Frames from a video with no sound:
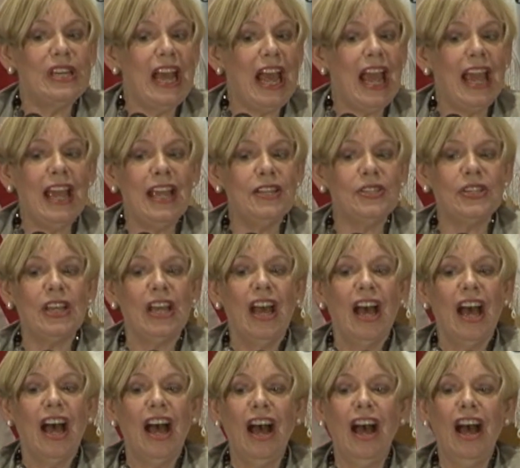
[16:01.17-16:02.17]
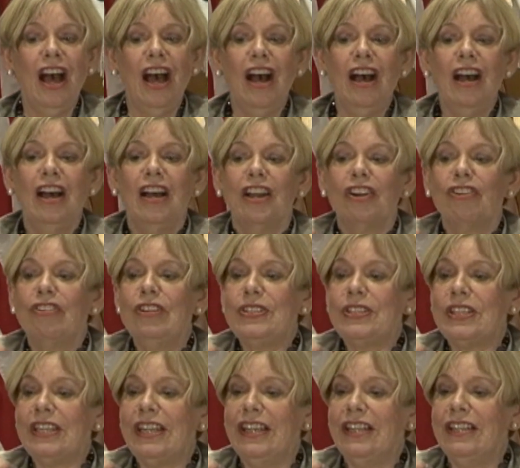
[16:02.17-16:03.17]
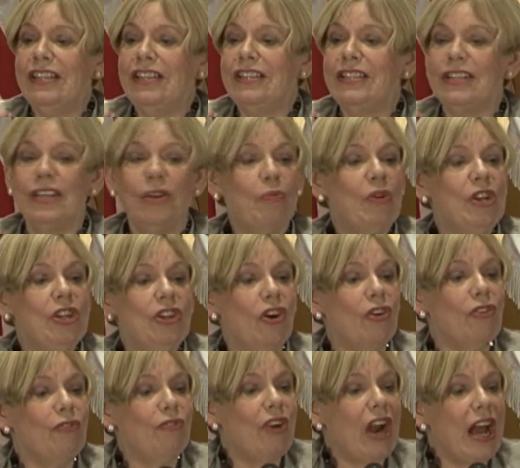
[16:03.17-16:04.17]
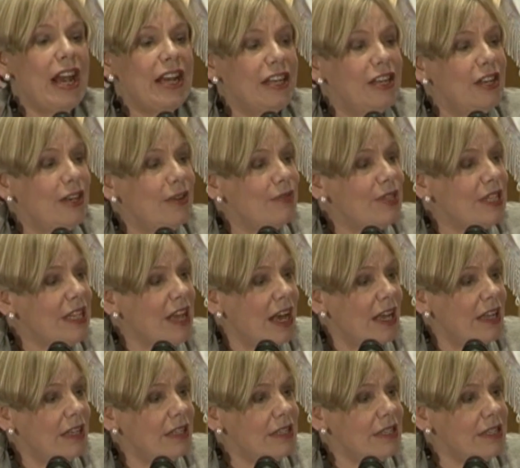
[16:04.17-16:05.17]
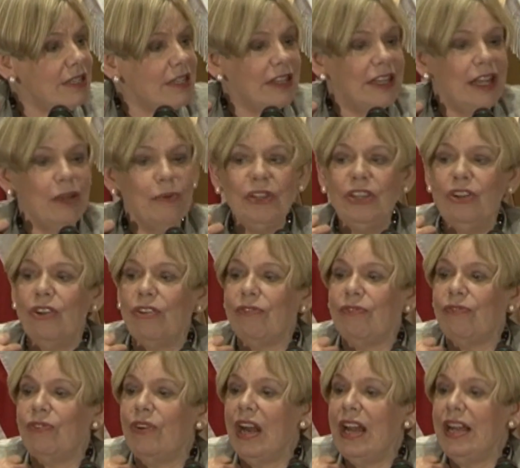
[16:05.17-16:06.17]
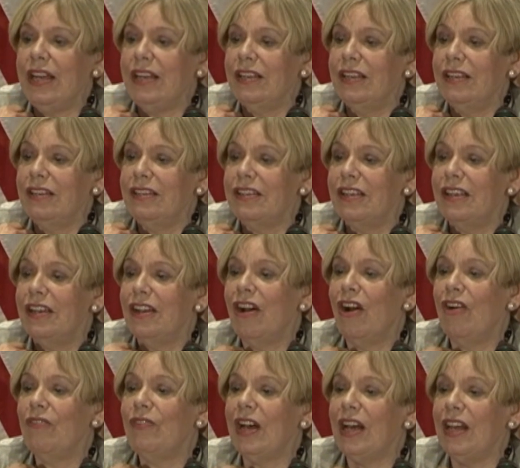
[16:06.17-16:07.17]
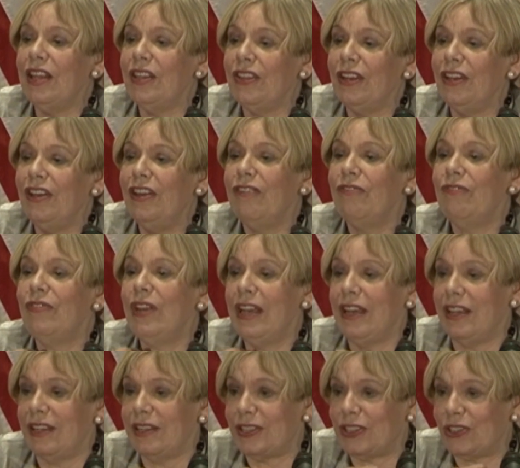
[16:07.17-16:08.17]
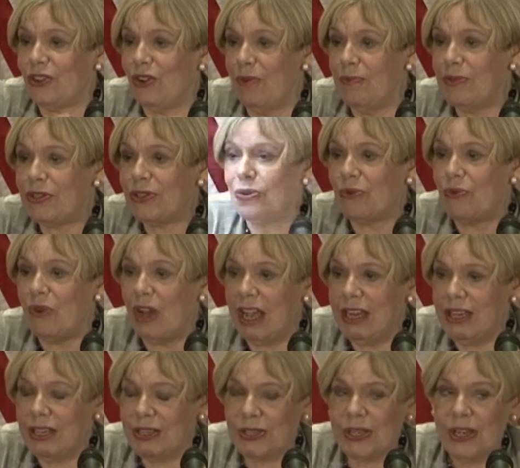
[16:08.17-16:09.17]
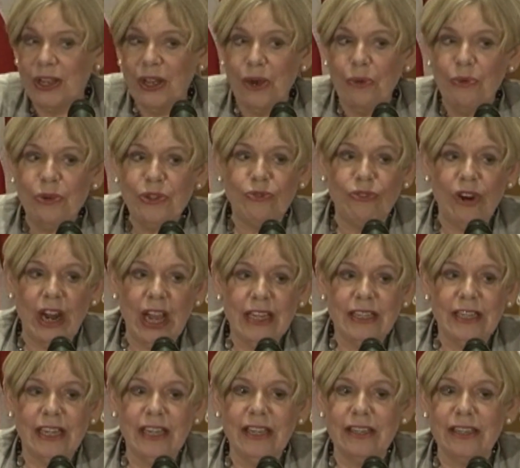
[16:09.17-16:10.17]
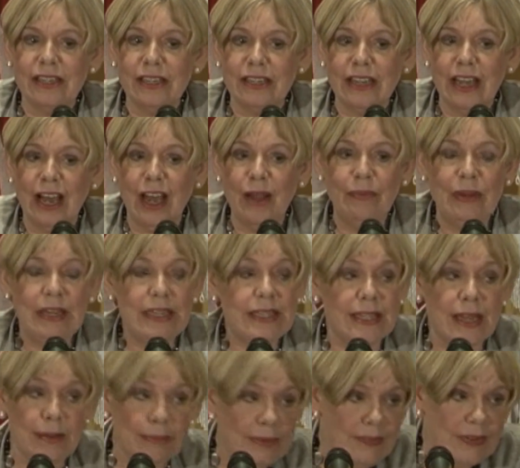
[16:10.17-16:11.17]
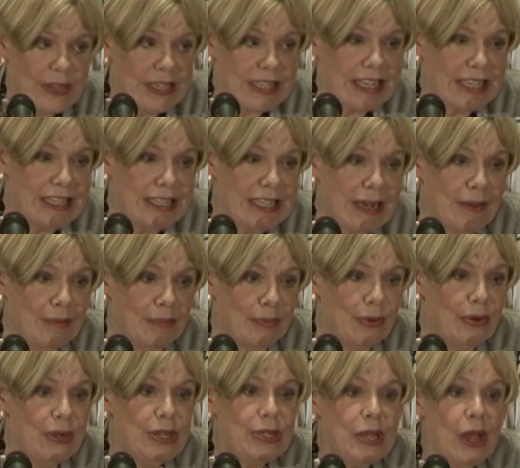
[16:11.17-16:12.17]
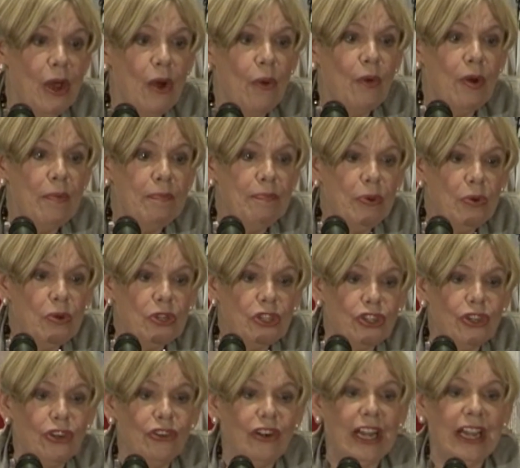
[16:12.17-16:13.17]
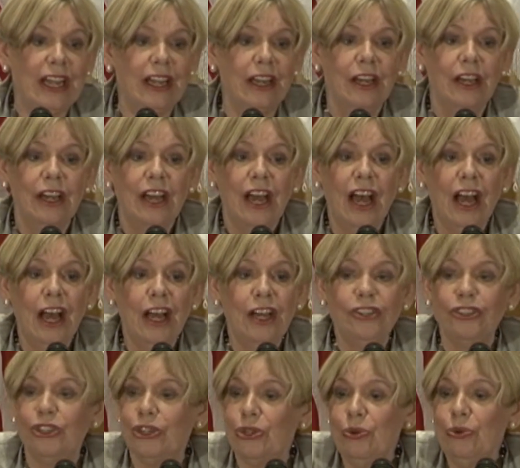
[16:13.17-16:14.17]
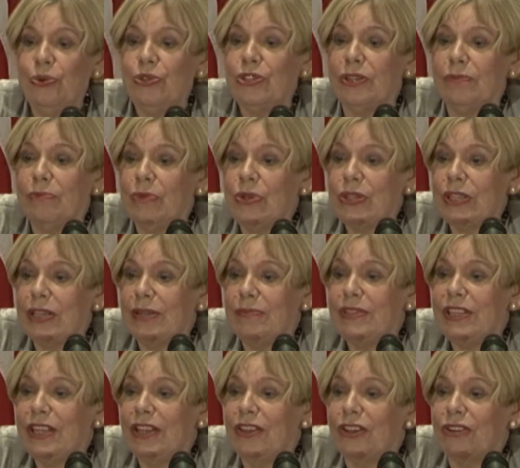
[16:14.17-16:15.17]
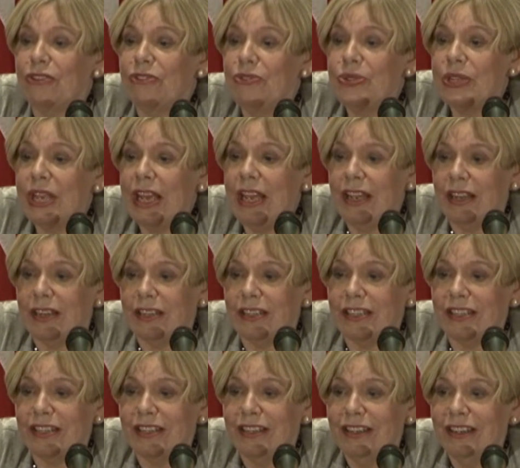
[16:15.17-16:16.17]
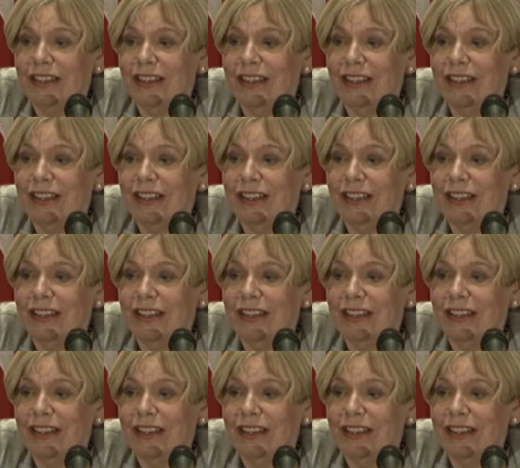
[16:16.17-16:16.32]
days, uh, Christians were not frightened of science and they were not frightened of other faiths. Thomas Aquinas was writing at a time when some of his contemporaries were butchering uh, Jews and Muslims in the Crusades